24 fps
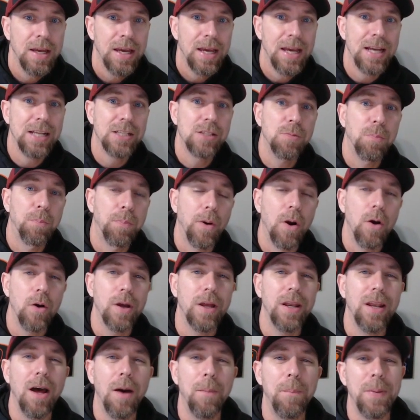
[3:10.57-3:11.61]
it's
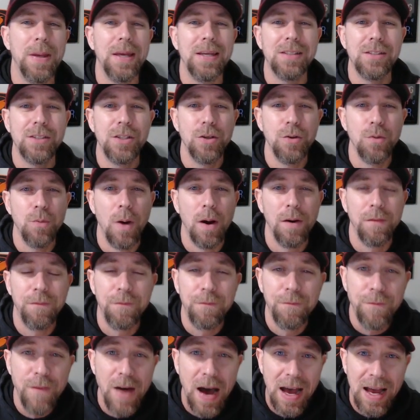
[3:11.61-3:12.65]
broken up into
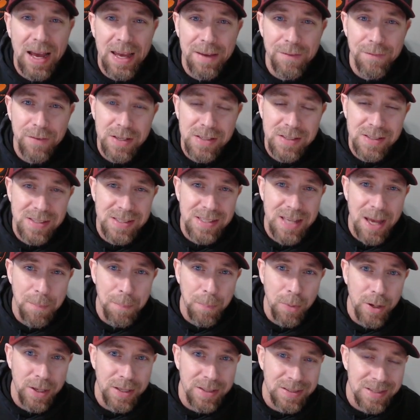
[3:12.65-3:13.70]
5
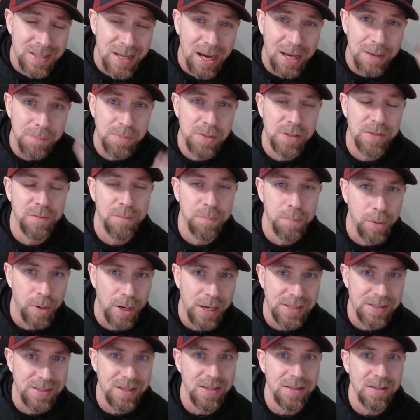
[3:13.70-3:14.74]
separate types of
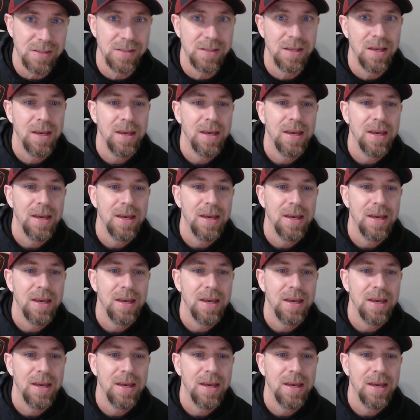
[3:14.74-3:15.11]
presents.